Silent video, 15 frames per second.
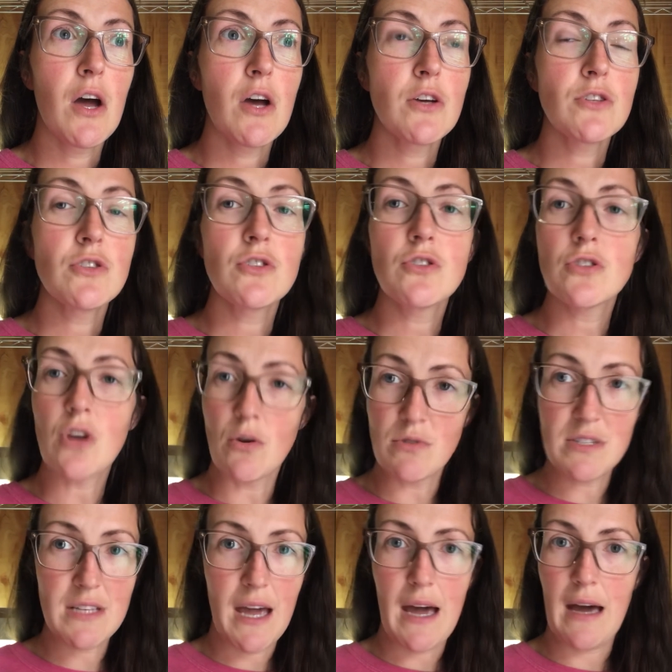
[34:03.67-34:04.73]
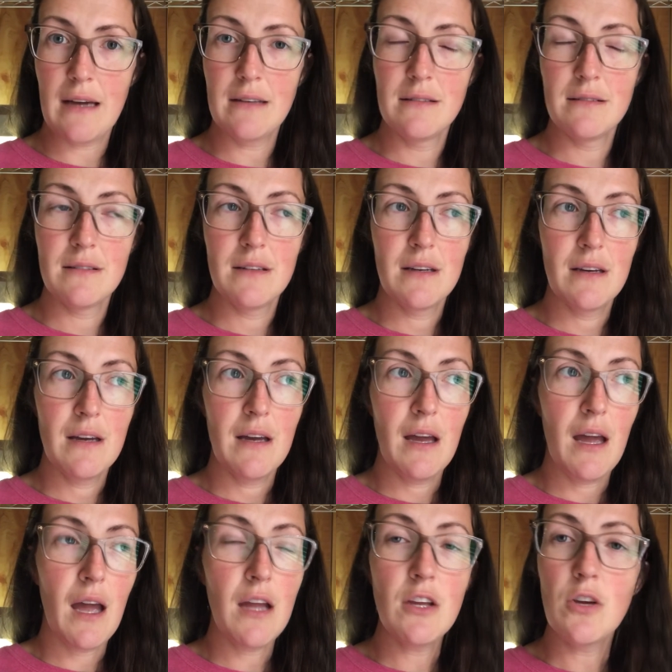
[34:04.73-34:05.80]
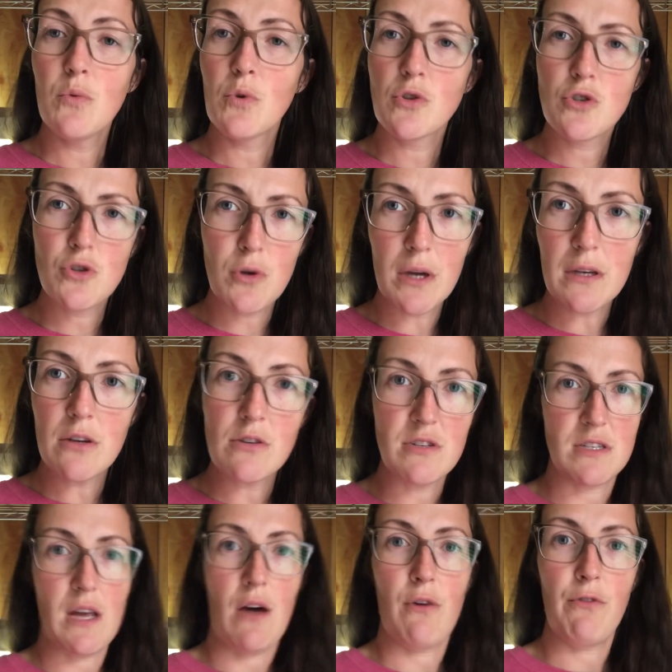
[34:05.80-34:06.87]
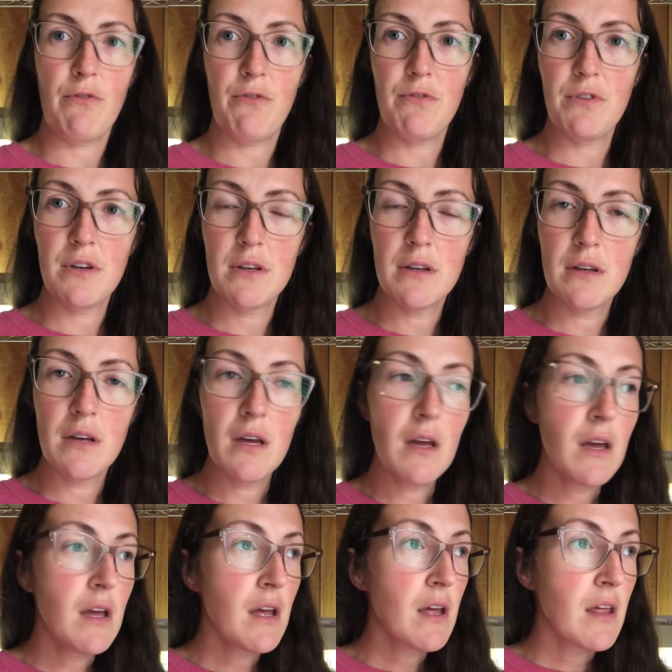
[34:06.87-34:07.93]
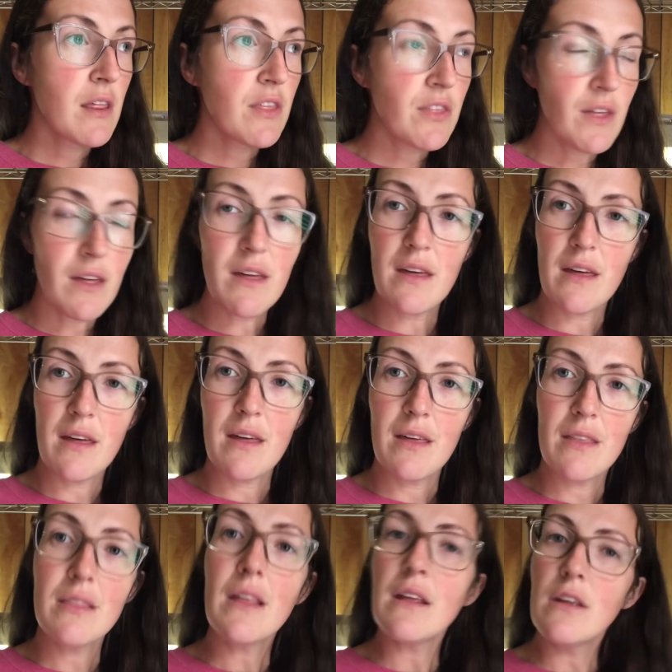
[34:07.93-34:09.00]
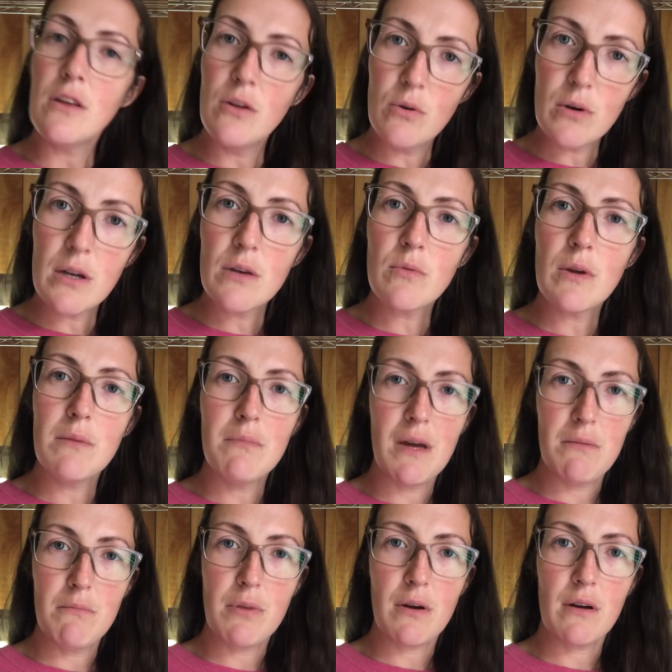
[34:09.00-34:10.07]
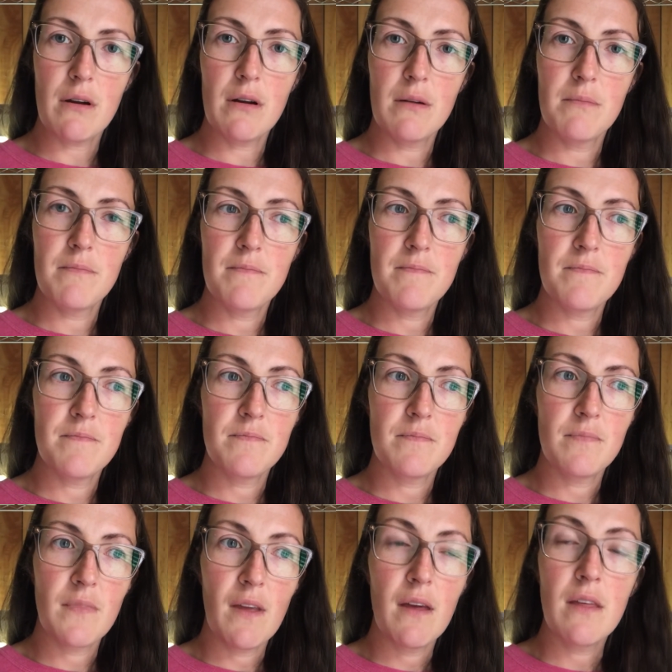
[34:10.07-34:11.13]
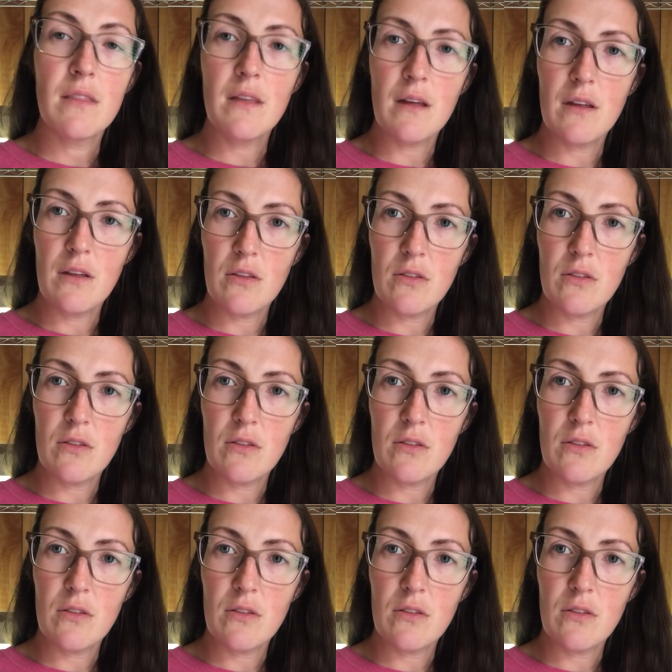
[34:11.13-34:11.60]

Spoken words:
so sad and you will trick yourself thinking that you can remember that